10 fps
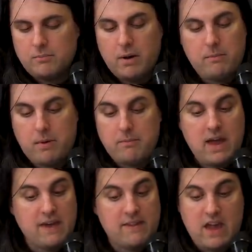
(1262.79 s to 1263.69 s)
But but
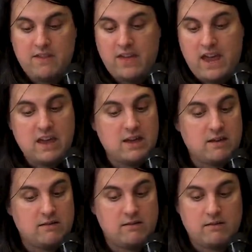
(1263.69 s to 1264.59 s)
man, they
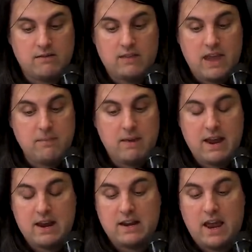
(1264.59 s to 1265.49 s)
they they
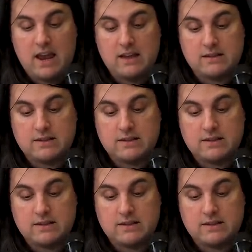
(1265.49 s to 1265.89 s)
made a